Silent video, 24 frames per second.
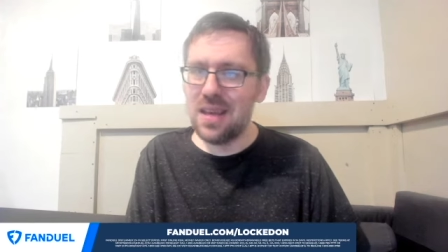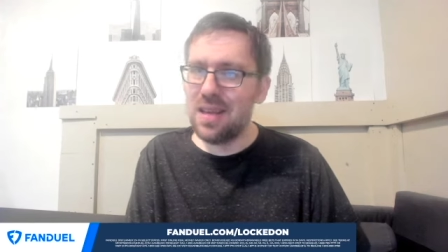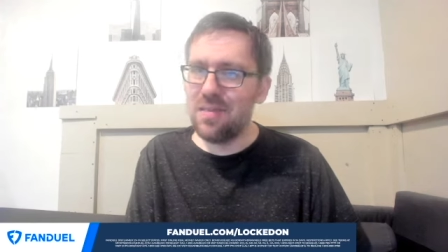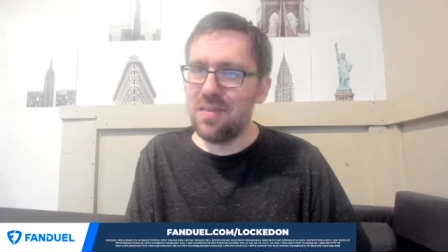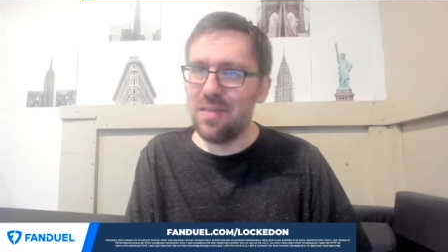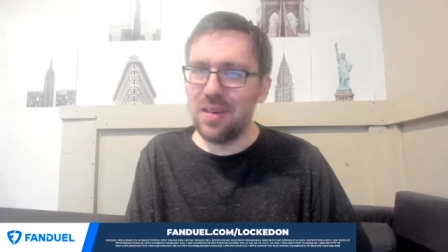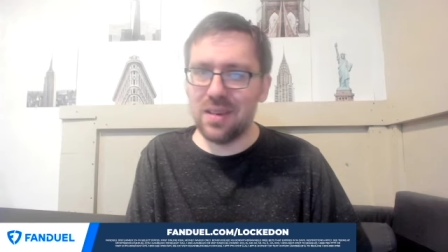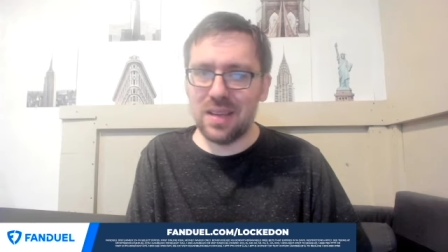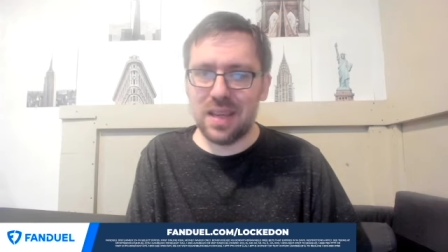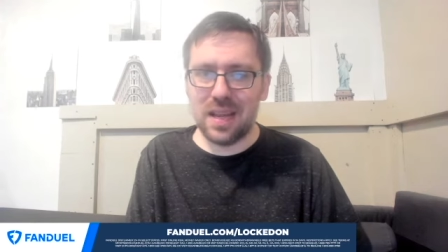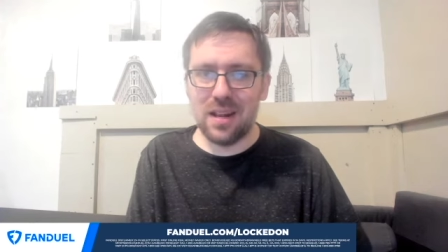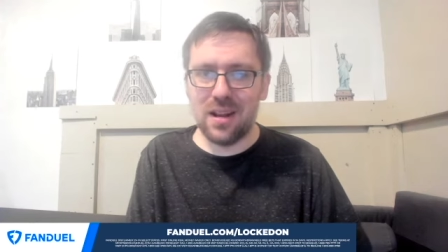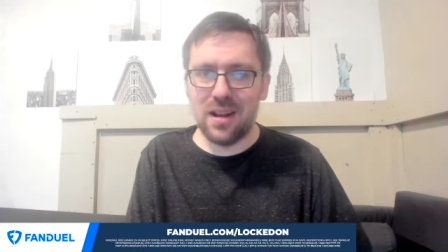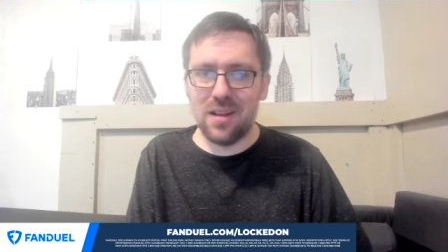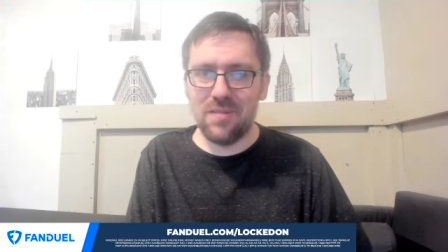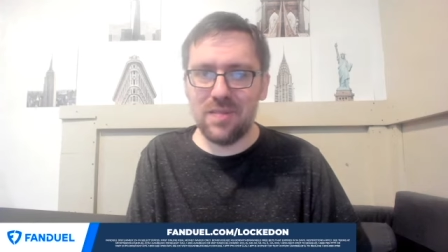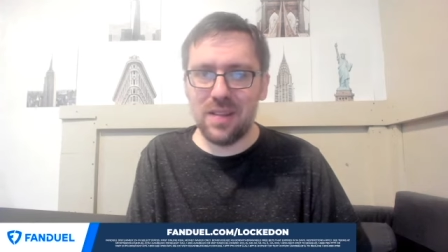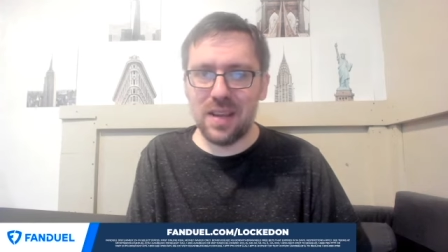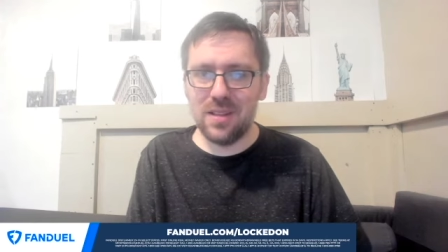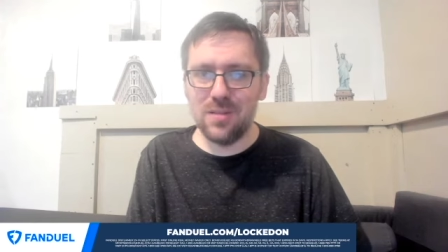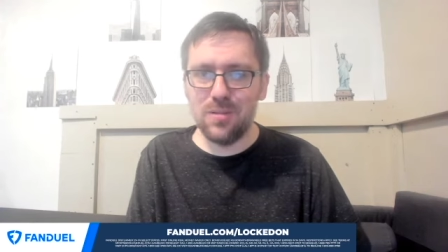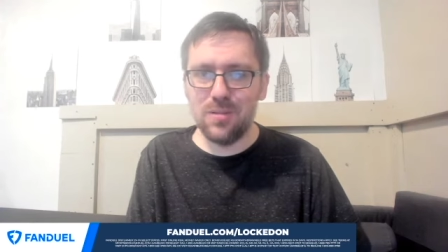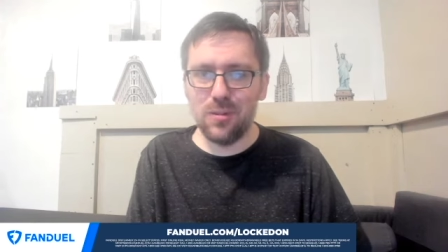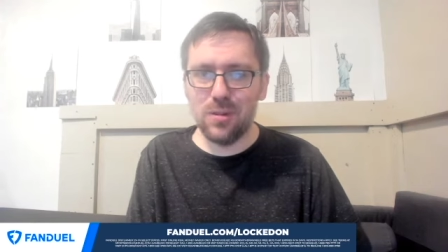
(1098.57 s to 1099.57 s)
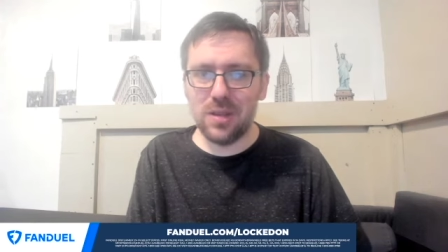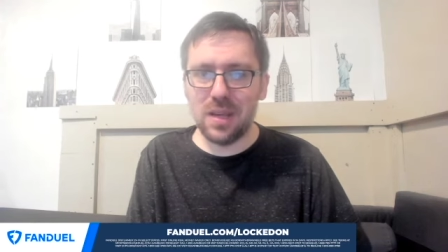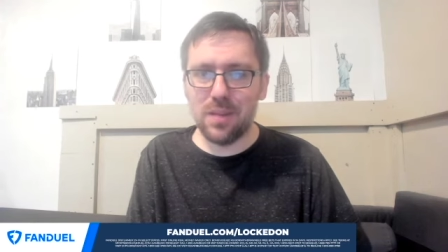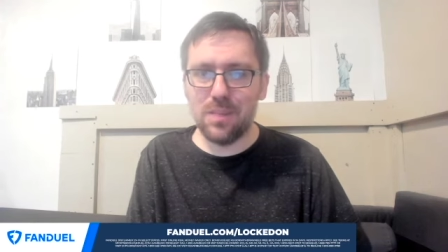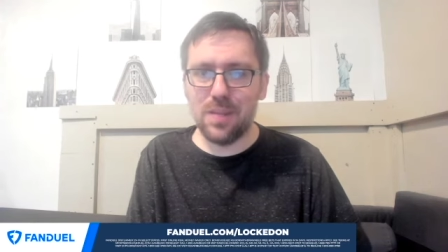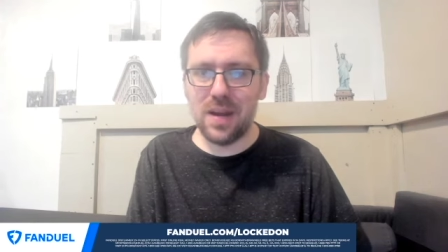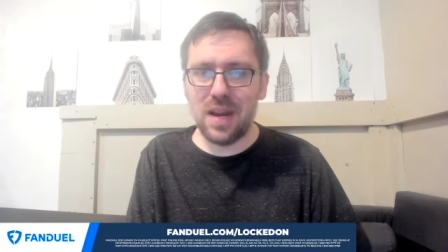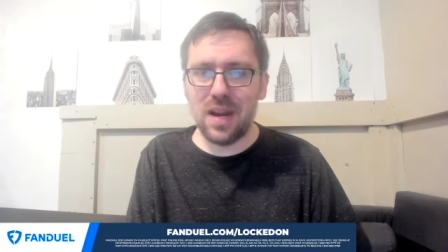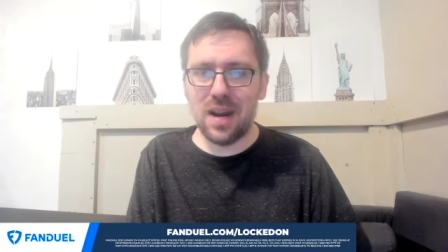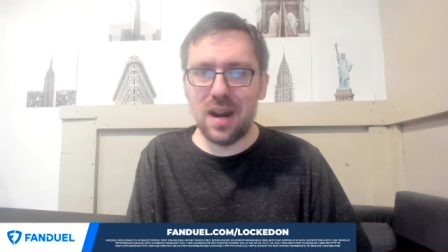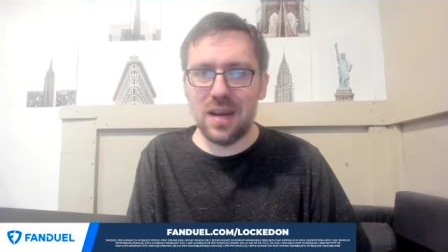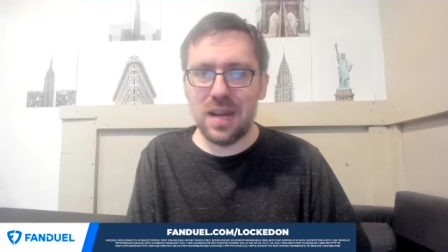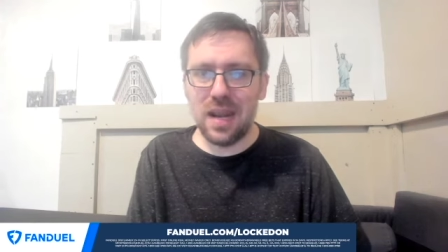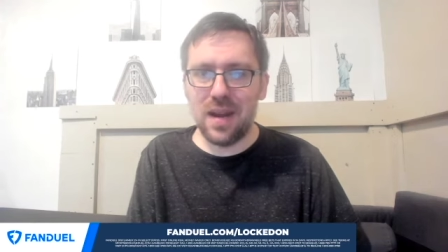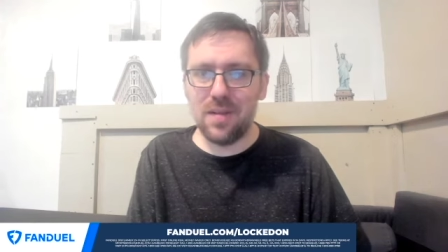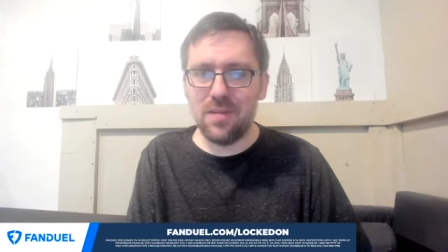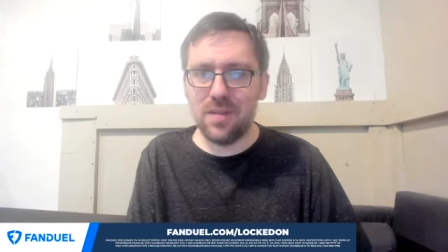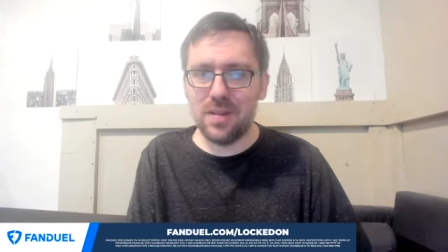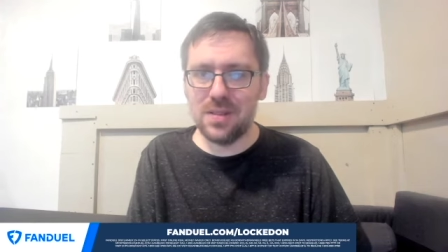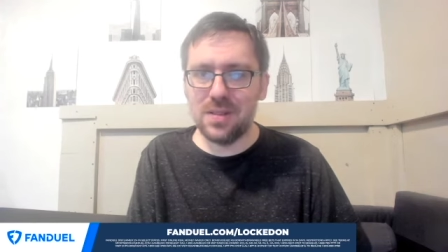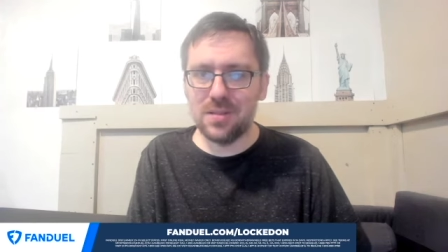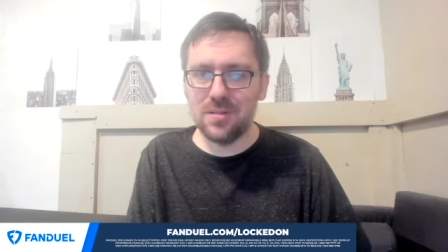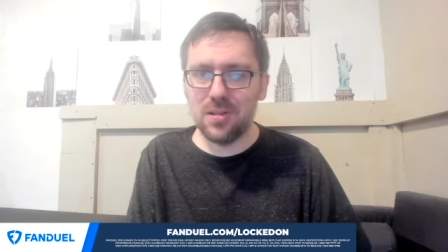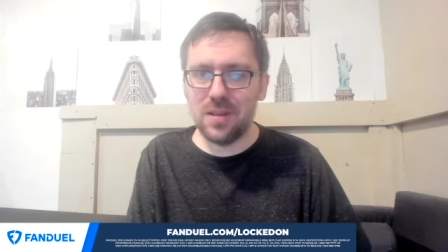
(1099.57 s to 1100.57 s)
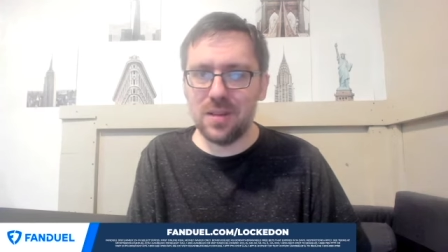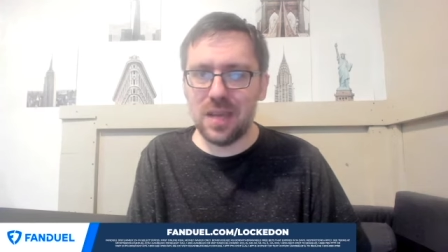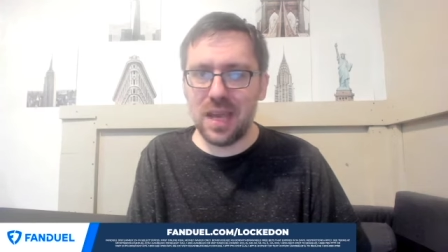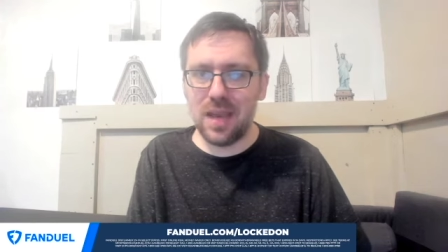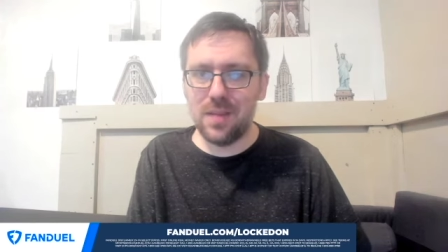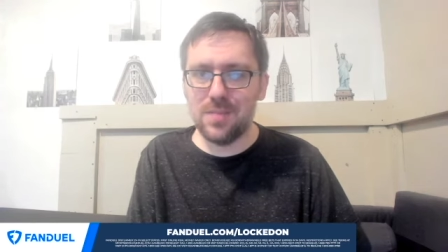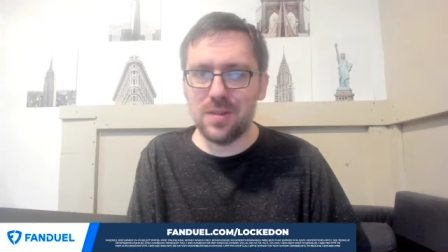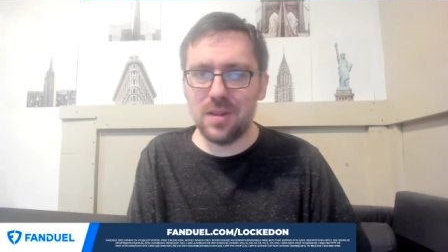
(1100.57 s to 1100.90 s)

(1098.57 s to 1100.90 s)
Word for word: Well, again, on FanDuel, you can bet on every single game.